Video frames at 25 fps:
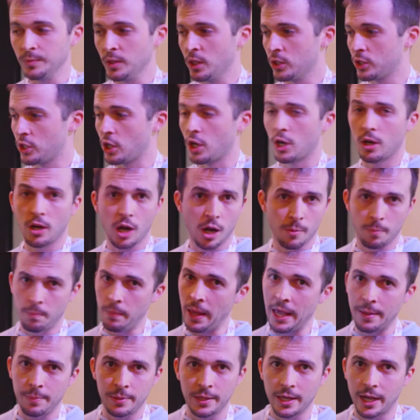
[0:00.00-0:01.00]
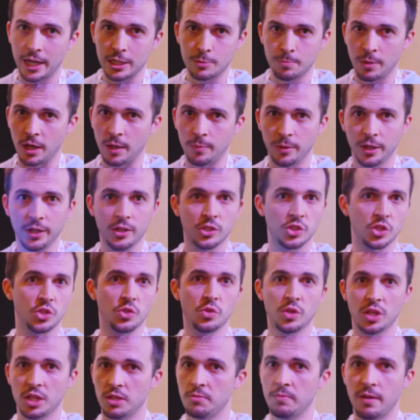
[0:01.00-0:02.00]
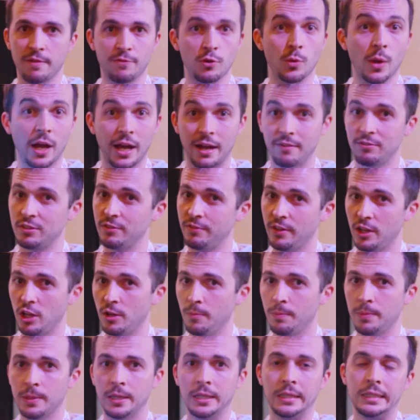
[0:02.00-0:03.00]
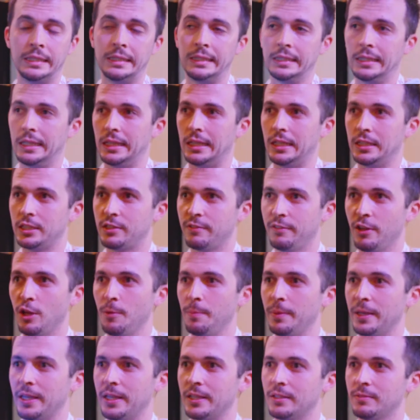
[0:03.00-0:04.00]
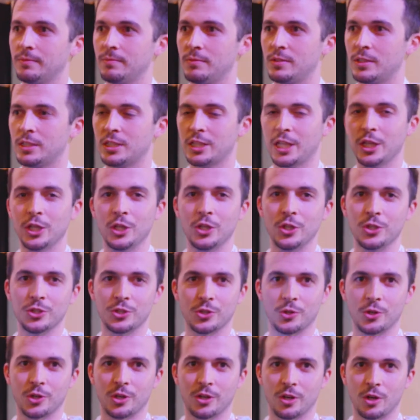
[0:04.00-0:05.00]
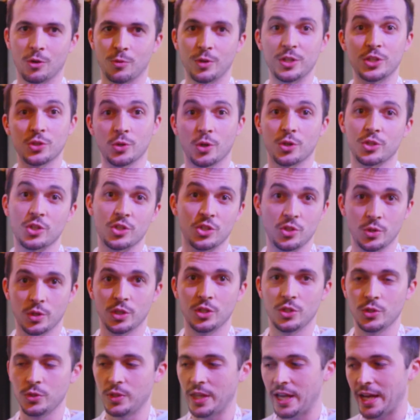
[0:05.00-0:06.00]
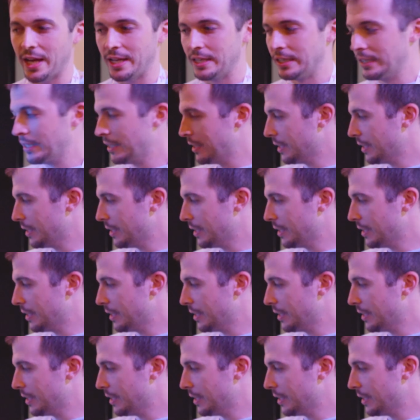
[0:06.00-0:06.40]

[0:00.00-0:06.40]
So our API is public, so you can, if you have developing skills or resources, you can do that.